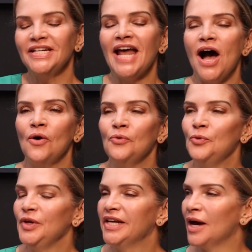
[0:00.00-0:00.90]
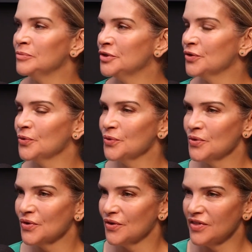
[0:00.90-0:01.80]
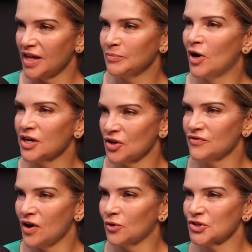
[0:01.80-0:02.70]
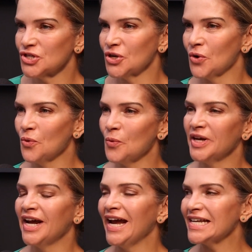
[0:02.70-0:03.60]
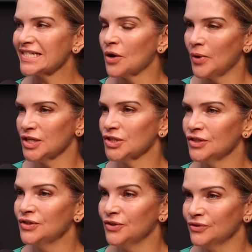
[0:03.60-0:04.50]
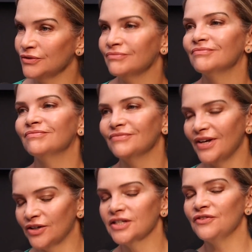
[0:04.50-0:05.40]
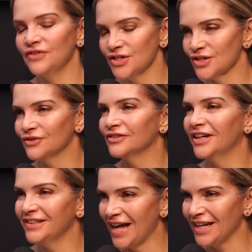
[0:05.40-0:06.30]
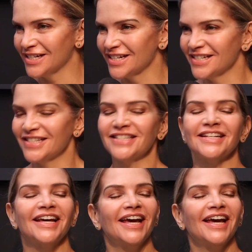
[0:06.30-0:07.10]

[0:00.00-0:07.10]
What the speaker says: now we come to that part of our show when I ask a question to artificial intelligence.